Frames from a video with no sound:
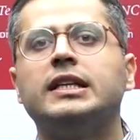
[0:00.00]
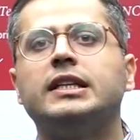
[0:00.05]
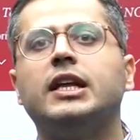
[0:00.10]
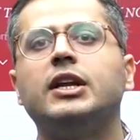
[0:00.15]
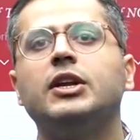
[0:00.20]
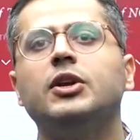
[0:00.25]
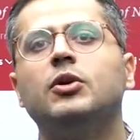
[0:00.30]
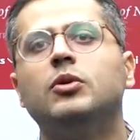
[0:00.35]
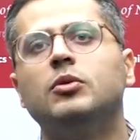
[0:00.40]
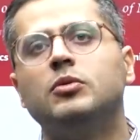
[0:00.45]
the
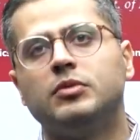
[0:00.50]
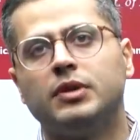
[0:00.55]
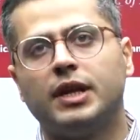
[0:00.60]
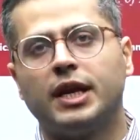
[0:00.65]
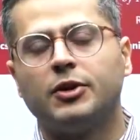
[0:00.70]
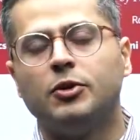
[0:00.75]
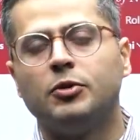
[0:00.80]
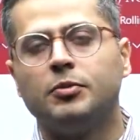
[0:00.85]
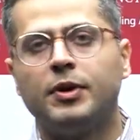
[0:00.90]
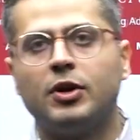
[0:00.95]
new
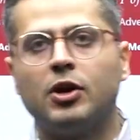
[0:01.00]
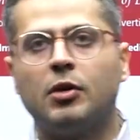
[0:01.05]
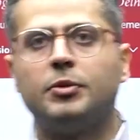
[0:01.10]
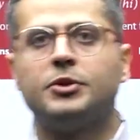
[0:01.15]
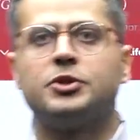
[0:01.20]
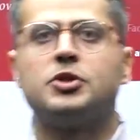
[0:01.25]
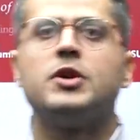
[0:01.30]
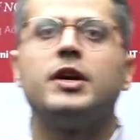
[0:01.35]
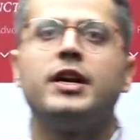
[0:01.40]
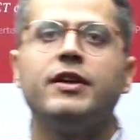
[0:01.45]
recruitment
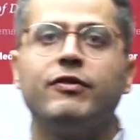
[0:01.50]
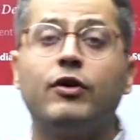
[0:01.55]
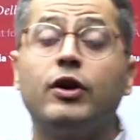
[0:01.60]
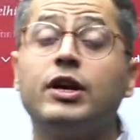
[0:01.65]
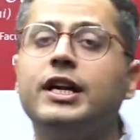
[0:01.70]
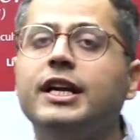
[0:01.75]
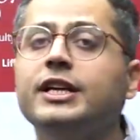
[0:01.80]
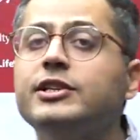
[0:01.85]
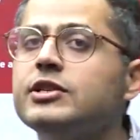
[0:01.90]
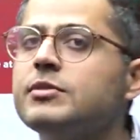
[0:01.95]
opportunity for
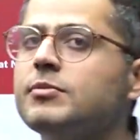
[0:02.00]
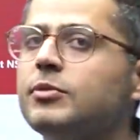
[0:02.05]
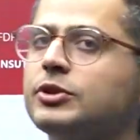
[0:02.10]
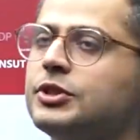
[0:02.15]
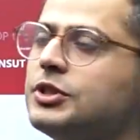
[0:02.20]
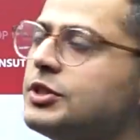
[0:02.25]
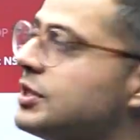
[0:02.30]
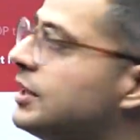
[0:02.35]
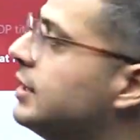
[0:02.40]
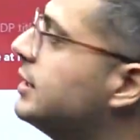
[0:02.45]
teaching
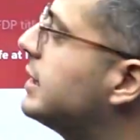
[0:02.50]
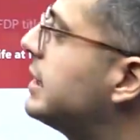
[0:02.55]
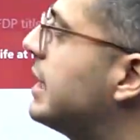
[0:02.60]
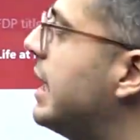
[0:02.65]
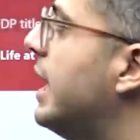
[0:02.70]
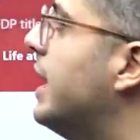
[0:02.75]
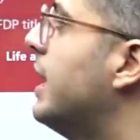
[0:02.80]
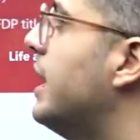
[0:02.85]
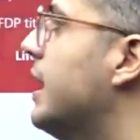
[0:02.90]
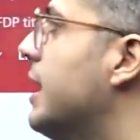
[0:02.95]
positions
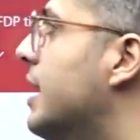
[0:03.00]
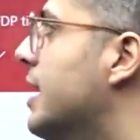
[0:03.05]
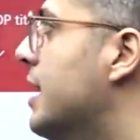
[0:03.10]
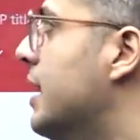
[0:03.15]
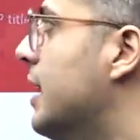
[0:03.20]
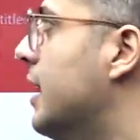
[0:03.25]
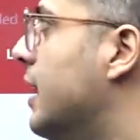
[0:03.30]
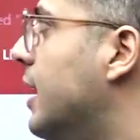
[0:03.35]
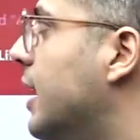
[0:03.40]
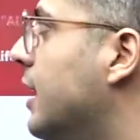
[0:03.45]
in
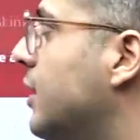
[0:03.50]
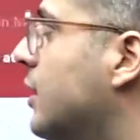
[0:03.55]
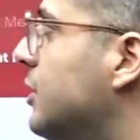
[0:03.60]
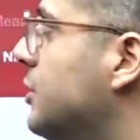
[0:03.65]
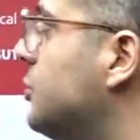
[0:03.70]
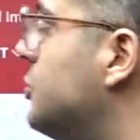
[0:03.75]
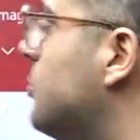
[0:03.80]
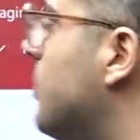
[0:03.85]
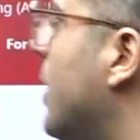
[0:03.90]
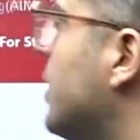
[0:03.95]

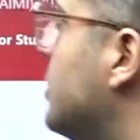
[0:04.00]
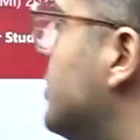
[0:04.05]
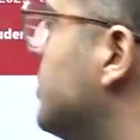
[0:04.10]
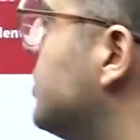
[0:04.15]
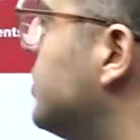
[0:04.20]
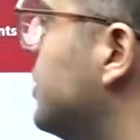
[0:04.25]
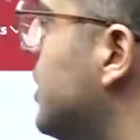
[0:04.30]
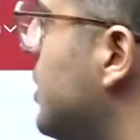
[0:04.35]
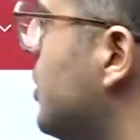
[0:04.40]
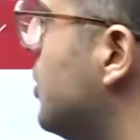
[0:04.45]
Netaji
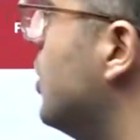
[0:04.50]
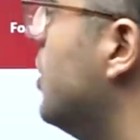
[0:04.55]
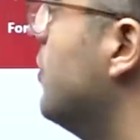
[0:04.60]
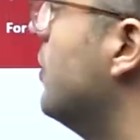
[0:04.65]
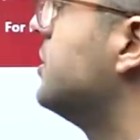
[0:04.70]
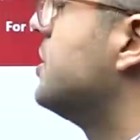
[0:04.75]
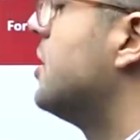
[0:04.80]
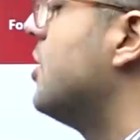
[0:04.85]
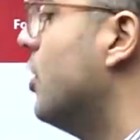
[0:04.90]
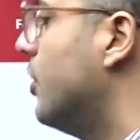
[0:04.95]
Subhash
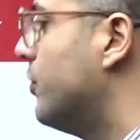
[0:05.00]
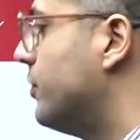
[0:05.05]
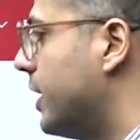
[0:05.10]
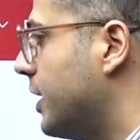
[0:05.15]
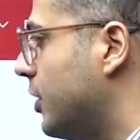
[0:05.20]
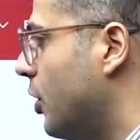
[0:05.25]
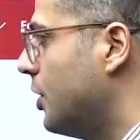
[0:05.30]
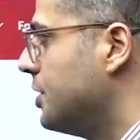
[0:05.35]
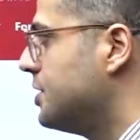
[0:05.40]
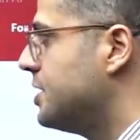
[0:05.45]
University of
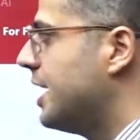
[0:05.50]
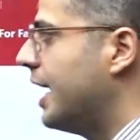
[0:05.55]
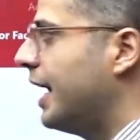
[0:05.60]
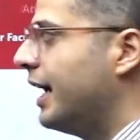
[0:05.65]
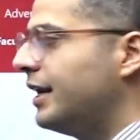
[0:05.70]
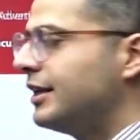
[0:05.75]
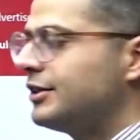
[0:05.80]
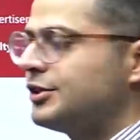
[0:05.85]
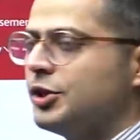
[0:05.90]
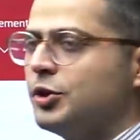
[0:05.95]
Technology,
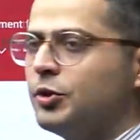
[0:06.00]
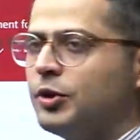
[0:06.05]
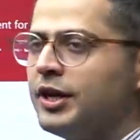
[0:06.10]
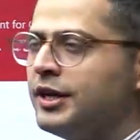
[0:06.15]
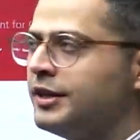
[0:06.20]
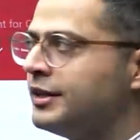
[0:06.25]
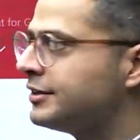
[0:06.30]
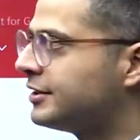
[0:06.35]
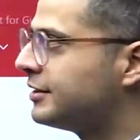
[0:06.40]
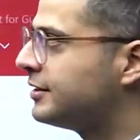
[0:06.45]

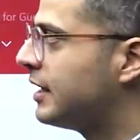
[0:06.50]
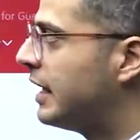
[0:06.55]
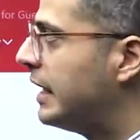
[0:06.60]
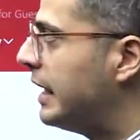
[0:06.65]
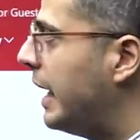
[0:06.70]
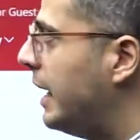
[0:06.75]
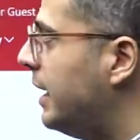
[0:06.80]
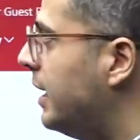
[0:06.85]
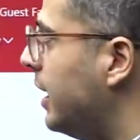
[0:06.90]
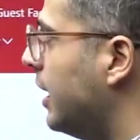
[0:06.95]
NSUT. This is in
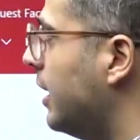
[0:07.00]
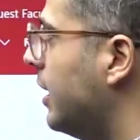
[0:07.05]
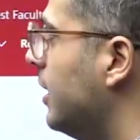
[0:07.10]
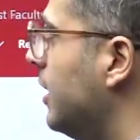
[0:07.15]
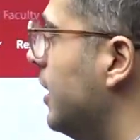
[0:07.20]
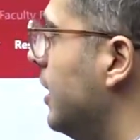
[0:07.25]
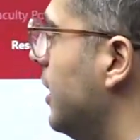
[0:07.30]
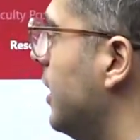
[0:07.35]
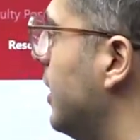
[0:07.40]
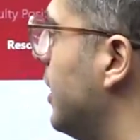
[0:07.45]
Delhi,
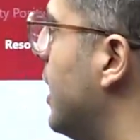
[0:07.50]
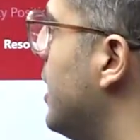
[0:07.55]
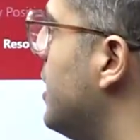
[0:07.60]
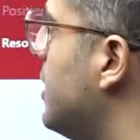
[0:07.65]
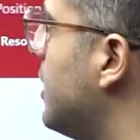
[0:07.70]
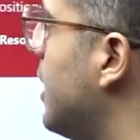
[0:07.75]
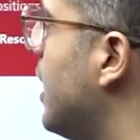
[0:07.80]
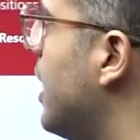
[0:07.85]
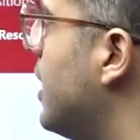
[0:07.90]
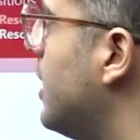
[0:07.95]
right?
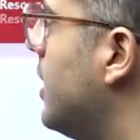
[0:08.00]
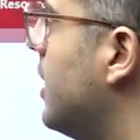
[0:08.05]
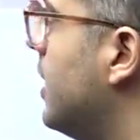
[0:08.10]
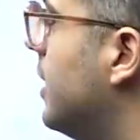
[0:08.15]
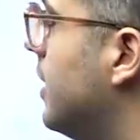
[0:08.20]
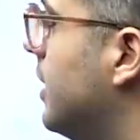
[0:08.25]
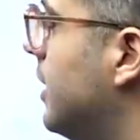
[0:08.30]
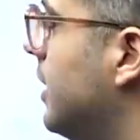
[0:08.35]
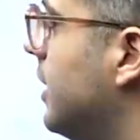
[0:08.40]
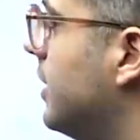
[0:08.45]
And
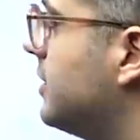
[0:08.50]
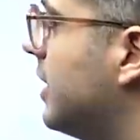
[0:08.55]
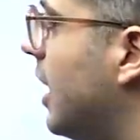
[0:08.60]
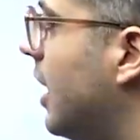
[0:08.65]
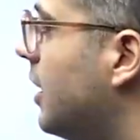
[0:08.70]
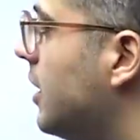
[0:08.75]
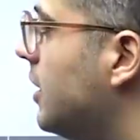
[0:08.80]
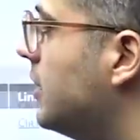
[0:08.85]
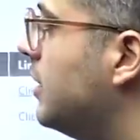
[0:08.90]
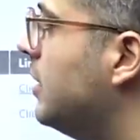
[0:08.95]
it is
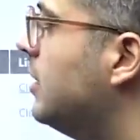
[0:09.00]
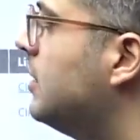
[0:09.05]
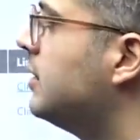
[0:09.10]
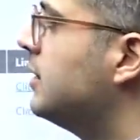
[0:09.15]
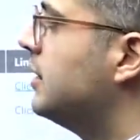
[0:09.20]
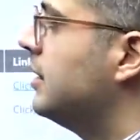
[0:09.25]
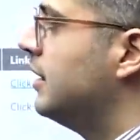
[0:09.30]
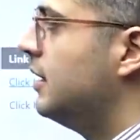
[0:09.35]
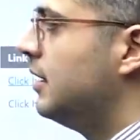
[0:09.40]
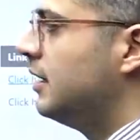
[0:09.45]
under the
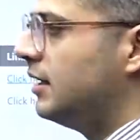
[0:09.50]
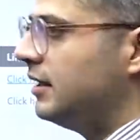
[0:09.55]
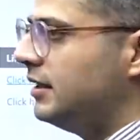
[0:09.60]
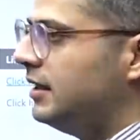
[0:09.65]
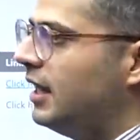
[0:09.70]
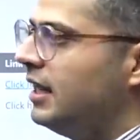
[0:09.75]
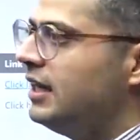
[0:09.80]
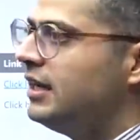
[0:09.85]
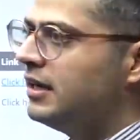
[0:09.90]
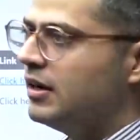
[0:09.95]

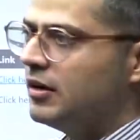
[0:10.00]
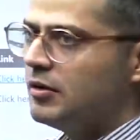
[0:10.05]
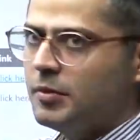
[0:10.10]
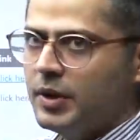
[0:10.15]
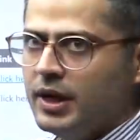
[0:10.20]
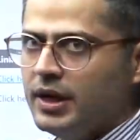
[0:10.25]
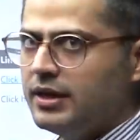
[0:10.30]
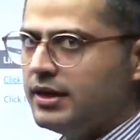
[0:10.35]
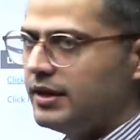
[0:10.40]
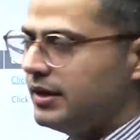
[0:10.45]
Delhi
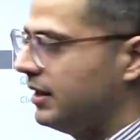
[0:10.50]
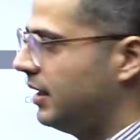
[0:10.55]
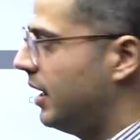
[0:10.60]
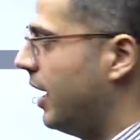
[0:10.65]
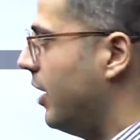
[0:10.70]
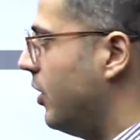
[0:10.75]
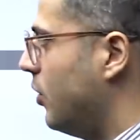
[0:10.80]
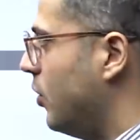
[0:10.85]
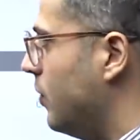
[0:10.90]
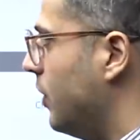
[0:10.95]
government.
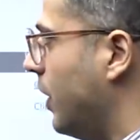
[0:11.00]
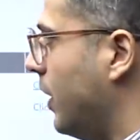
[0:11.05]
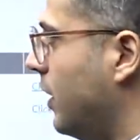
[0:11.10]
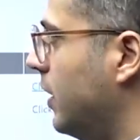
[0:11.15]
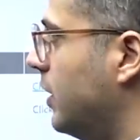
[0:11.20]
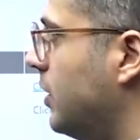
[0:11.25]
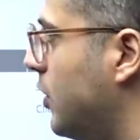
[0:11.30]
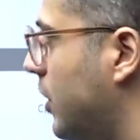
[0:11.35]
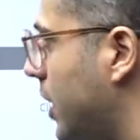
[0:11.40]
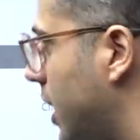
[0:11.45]
And over
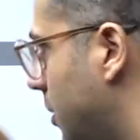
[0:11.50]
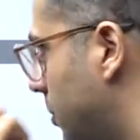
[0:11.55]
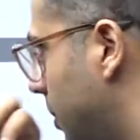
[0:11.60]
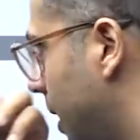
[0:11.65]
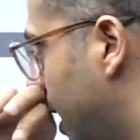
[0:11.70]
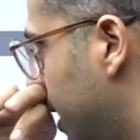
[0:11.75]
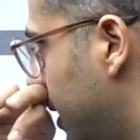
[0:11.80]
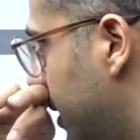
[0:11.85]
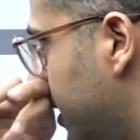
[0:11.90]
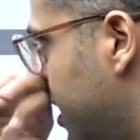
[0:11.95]
here, you can
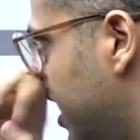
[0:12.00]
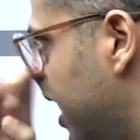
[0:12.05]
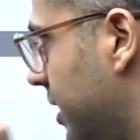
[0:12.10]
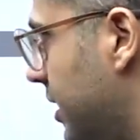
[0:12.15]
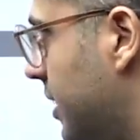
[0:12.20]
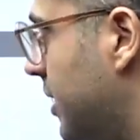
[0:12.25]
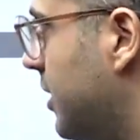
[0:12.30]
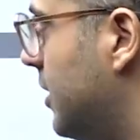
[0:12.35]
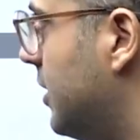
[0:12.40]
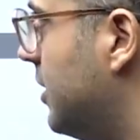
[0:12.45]
apply.
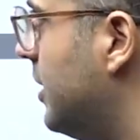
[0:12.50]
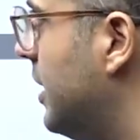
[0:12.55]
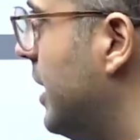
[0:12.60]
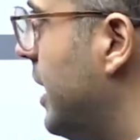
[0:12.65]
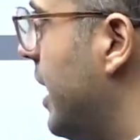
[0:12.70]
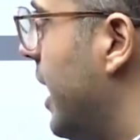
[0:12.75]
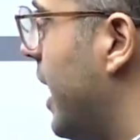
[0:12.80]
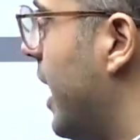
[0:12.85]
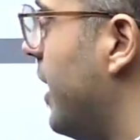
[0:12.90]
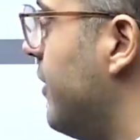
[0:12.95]

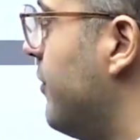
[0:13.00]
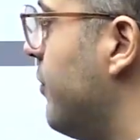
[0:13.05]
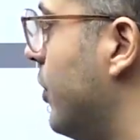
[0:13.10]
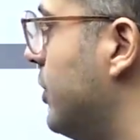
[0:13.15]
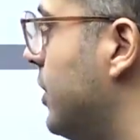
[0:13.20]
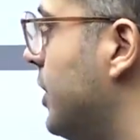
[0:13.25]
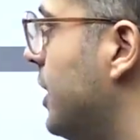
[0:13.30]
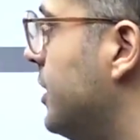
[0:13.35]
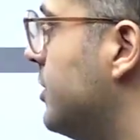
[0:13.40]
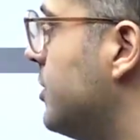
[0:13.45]
And for
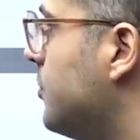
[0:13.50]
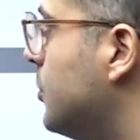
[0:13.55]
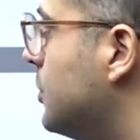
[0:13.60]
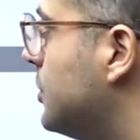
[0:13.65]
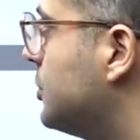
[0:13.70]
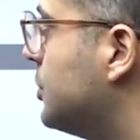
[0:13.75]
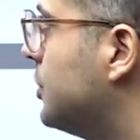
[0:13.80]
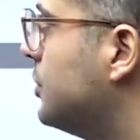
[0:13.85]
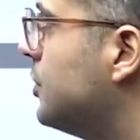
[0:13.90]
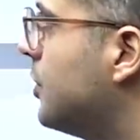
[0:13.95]
the teaching
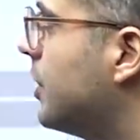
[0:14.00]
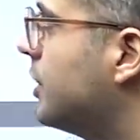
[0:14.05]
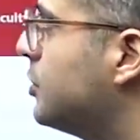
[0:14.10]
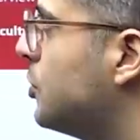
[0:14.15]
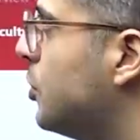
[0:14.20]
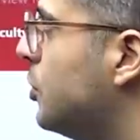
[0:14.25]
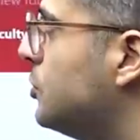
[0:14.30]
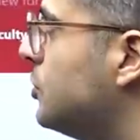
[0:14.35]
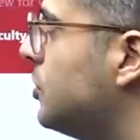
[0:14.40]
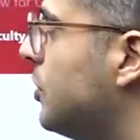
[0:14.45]
positions, you can
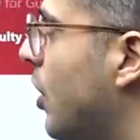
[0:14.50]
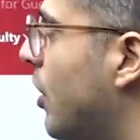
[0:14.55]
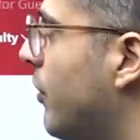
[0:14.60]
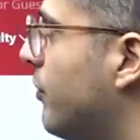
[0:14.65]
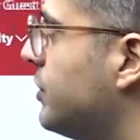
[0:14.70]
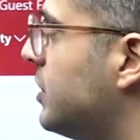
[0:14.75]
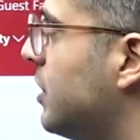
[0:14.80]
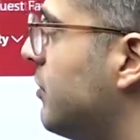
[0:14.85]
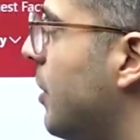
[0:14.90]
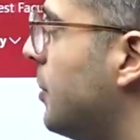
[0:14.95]
go to the
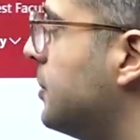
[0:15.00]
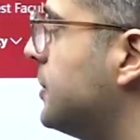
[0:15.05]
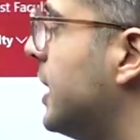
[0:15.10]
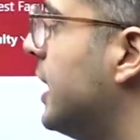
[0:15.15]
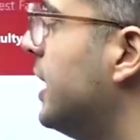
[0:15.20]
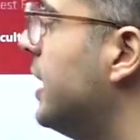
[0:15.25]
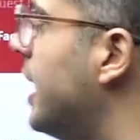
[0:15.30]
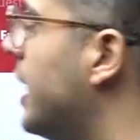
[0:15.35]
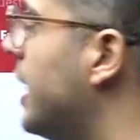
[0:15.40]
official website,